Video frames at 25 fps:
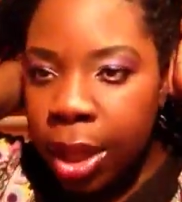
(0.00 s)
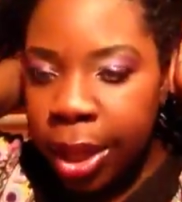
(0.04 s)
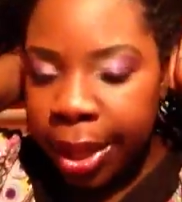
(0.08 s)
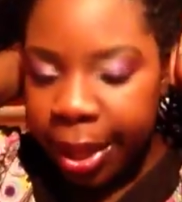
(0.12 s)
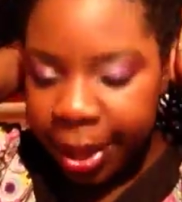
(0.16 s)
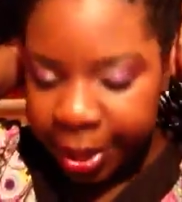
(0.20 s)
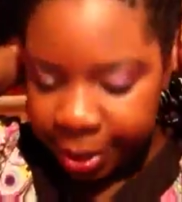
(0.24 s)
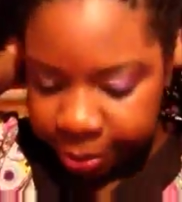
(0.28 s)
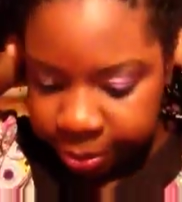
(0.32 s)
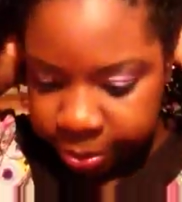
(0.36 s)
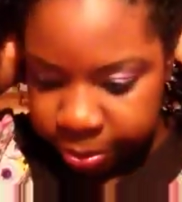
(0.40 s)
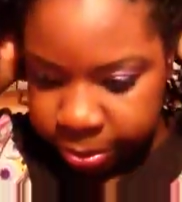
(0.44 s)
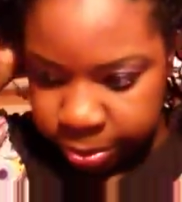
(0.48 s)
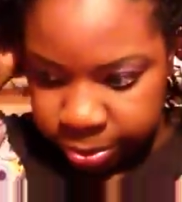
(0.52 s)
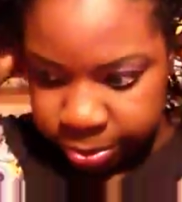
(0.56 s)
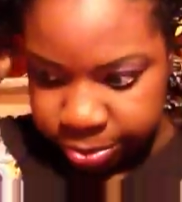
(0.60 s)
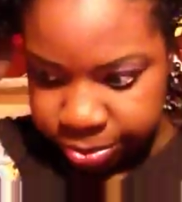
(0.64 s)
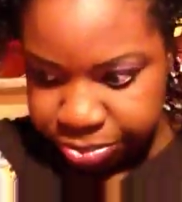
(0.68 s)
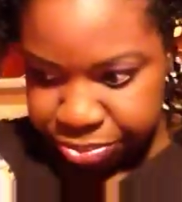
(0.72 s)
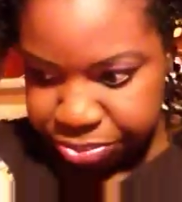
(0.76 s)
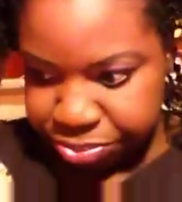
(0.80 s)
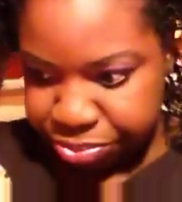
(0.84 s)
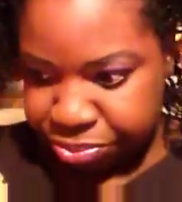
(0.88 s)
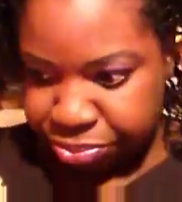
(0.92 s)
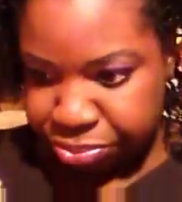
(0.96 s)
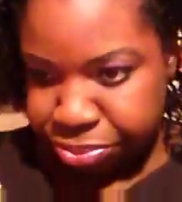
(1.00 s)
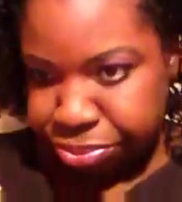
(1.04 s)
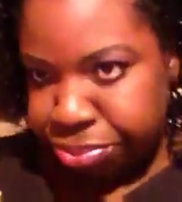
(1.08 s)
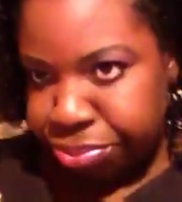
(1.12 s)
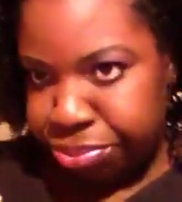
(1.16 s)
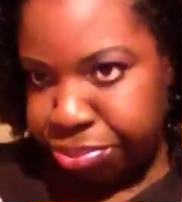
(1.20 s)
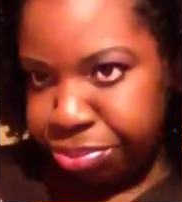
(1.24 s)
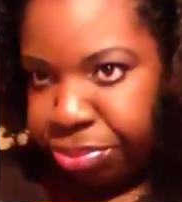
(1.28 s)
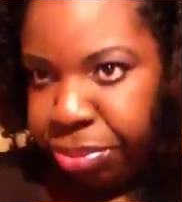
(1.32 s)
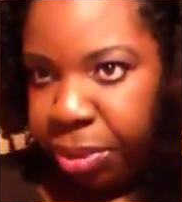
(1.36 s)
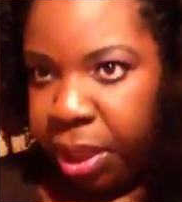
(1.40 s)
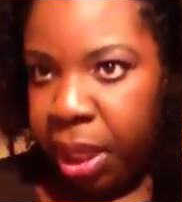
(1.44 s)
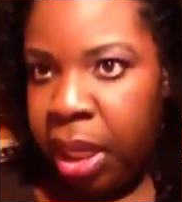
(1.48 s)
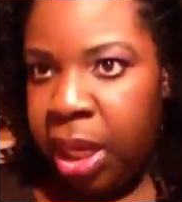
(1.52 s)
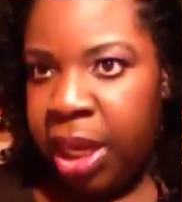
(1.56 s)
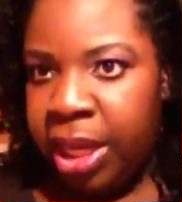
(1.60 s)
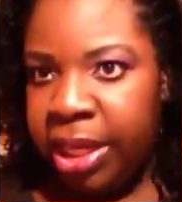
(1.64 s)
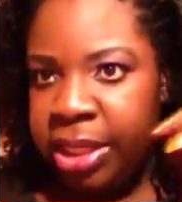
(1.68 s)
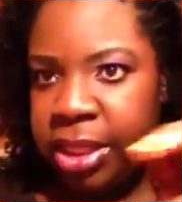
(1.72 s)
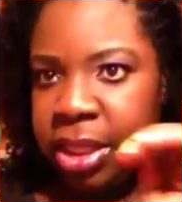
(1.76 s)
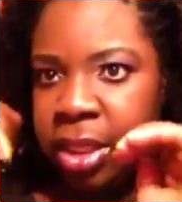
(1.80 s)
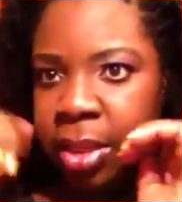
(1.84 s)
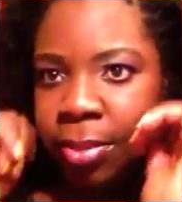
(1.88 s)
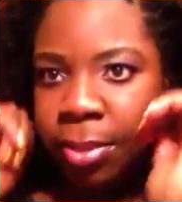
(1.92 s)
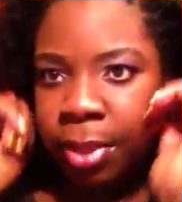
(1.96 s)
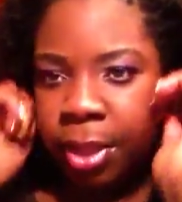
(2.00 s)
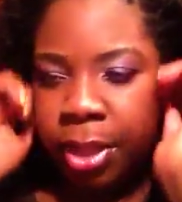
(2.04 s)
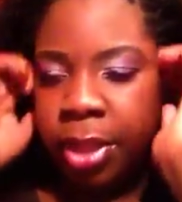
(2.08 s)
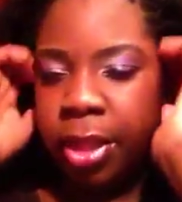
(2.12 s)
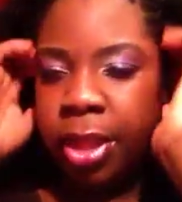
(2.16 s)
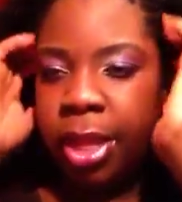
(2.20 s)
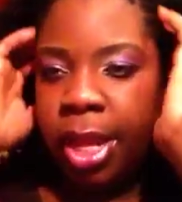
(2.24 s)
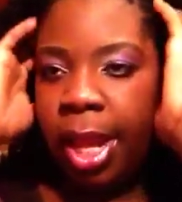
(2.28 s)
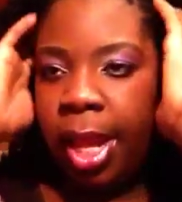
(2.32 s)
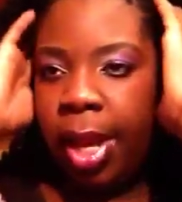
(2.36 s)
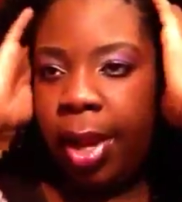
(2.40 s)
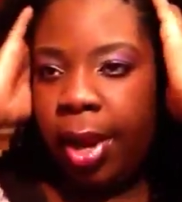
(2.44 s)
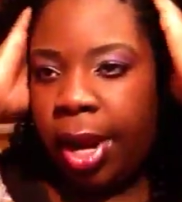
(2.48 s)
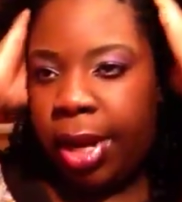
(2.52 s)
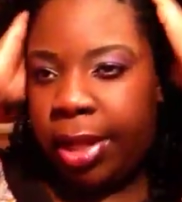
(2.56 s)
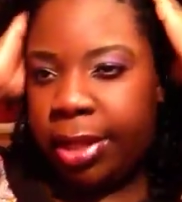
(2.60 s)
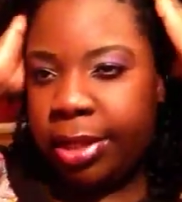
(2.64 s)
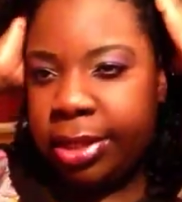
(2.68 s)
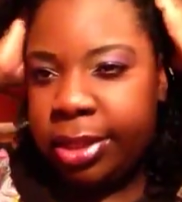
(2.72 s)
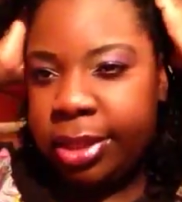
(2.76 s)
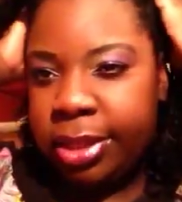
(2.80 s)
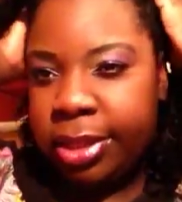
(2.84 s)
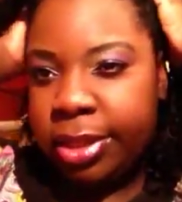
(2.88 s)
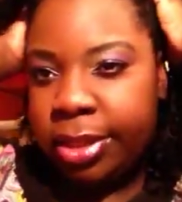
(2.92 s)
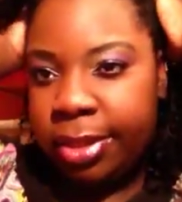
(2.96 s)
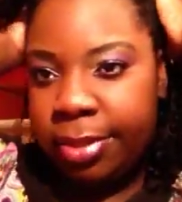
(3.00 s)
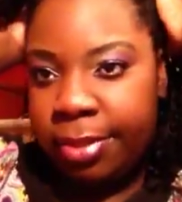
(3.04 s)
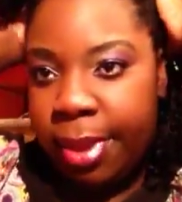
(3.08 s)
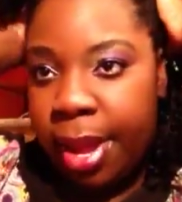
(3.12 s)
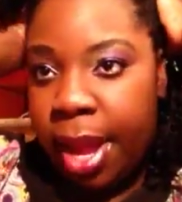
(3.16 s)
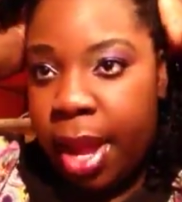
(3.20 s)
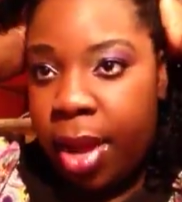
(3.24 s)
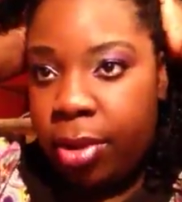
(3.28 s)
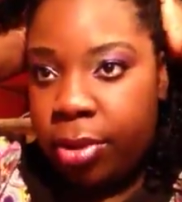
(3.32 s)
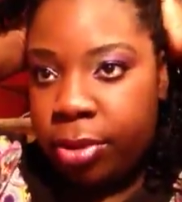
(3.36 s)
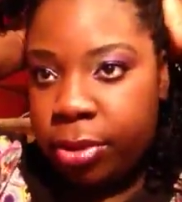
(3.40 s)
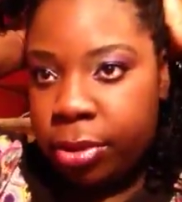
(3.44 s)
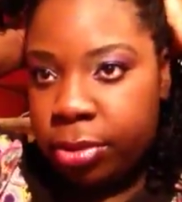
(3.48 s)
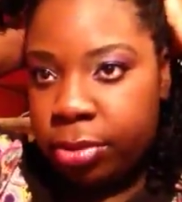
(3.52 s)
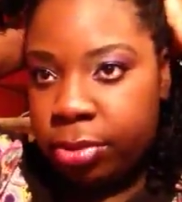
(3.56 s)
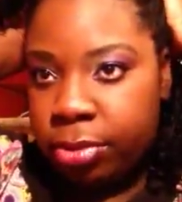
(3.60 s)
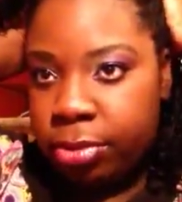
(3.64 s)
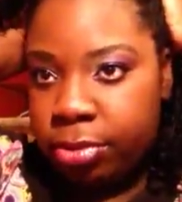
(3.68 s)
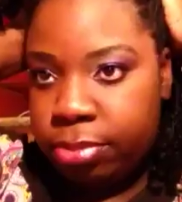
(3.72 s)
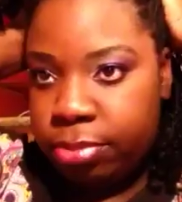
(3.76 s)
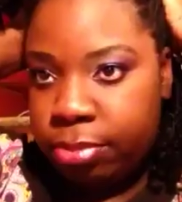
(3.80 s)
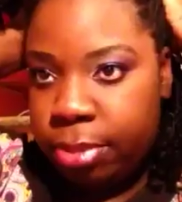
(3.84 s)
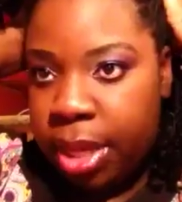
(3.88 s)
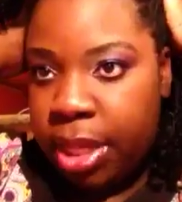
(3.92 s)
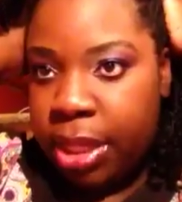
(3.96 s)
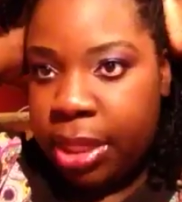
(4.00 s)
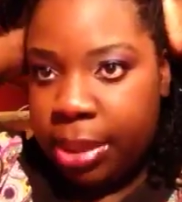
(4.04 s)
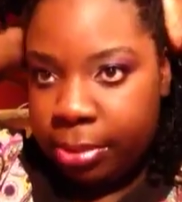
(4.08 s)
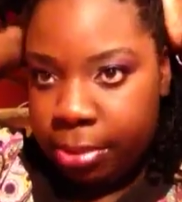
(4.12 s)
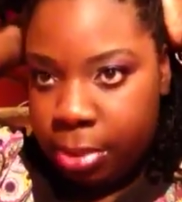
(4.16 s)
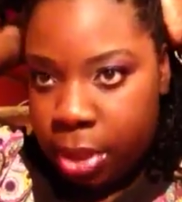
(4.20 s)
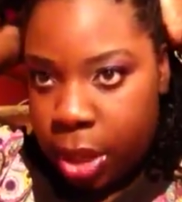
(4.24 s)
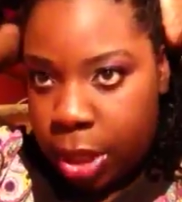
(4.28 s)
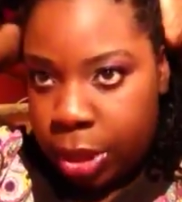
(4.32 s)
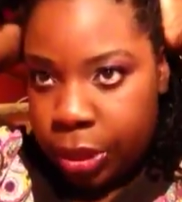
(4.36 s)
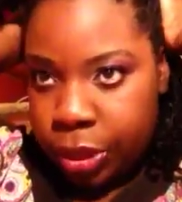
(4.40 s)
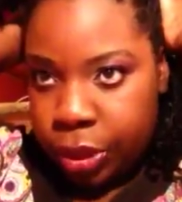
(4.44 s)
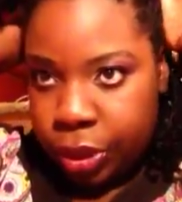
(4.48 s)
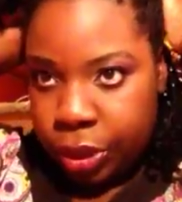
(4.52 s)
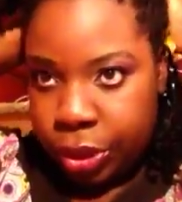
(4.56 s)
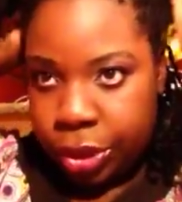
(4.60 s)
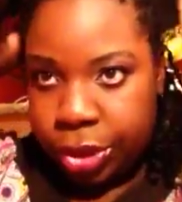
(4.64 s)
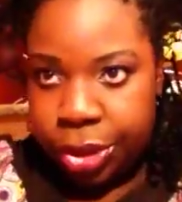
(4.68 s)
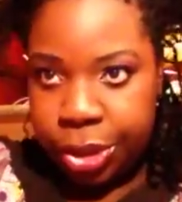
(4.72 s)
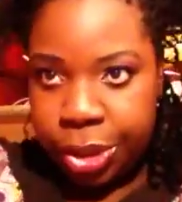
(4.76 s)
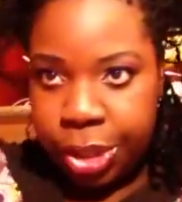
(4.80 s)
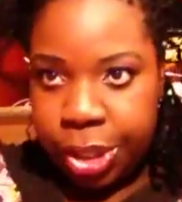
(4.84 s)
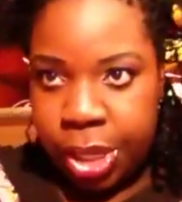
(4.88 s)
and less than a month later, I took them out and made them larger